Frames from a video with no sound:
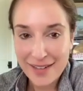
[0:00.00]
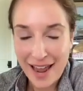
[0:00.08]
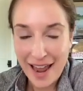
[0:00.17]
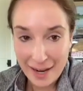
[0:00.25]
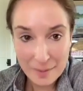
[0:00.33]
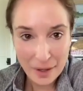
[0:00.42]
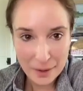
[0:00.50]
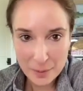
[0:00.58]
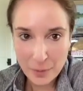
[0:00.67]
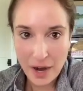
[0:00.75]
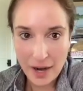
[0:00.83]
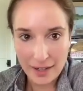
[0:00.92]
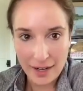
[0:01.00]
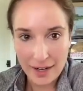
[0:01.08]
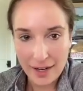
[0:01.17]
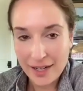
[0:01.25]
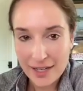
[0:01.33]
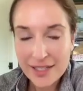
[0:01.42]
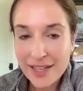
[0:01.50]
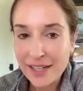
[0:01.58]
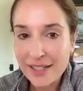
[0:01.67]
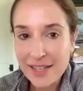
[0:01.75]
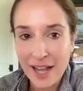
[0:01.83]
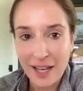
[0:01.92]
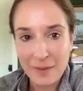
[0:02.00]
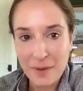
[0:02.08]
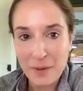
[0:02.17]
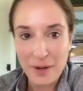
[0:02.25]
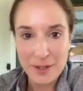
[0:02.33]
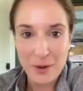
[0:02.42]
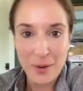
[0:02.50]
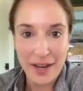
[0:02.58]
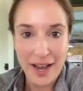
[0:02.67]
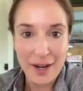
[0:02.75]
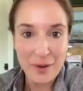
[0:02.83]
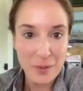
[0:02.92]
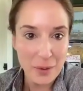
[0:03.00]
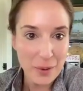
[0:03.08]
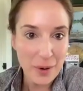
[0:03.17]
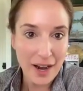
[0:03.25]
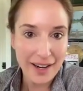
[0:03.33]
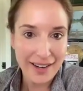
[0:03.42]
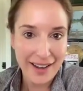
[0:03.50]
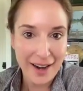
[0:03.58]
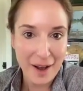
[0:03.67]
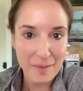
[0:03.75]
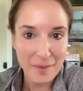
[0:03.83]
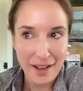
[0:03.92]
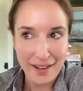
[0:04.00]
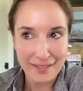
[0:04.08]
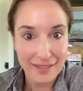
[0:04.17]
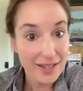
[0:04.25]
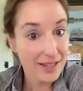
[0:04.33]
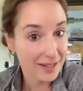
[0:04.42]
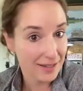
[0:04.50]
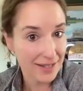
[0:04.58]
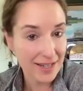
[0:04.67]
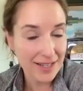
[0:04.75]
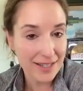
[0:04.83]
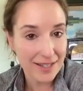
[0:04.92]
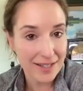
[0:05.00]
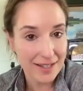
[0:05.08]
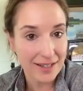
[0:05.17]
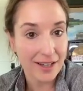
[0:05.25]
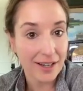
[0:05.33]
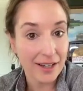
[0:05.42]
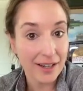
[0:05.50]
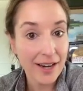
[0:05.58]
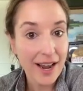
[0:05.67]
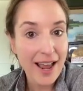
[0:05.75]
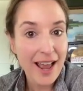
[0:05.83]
8 months pregnant, and he's like telling me what's going on in Wuhan, and I'm like, this isn't good.